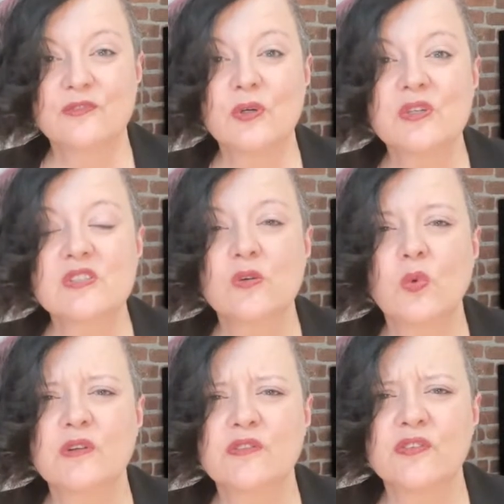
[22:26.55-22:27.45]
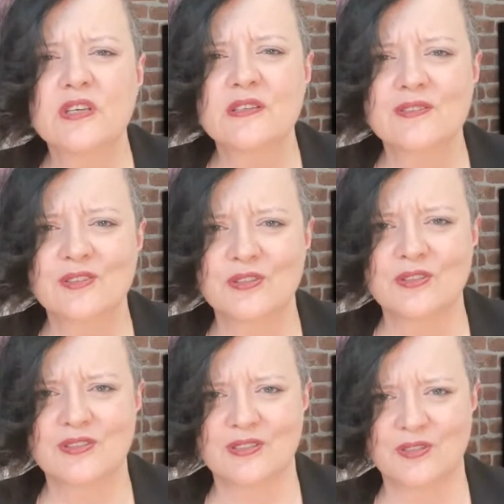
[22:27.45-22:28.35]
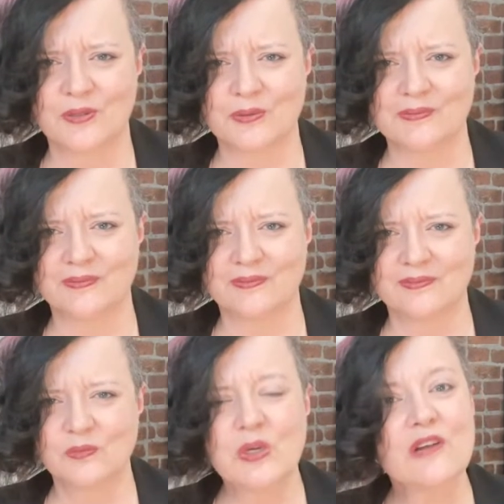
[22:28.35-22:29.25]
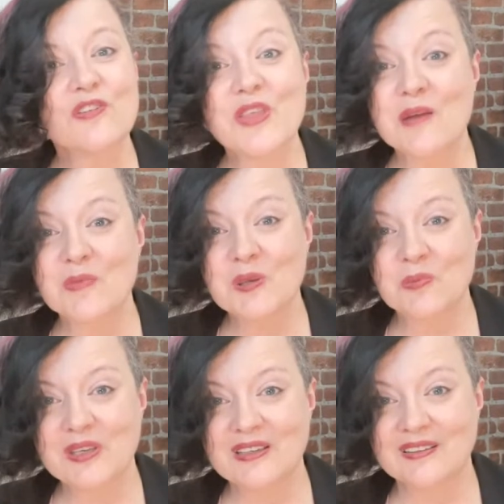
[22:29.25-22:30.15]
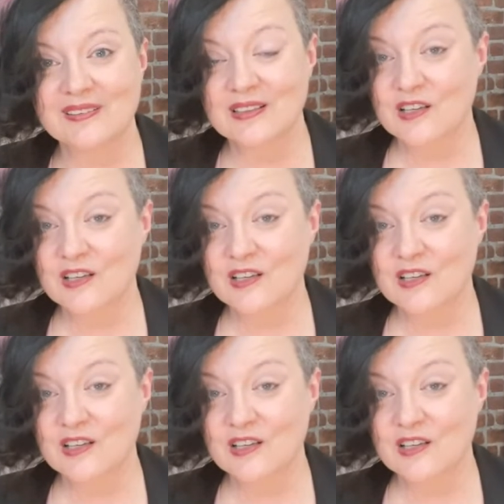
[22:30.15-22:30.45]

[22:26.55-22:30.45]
Focus on what feels good to you, whatever that might be.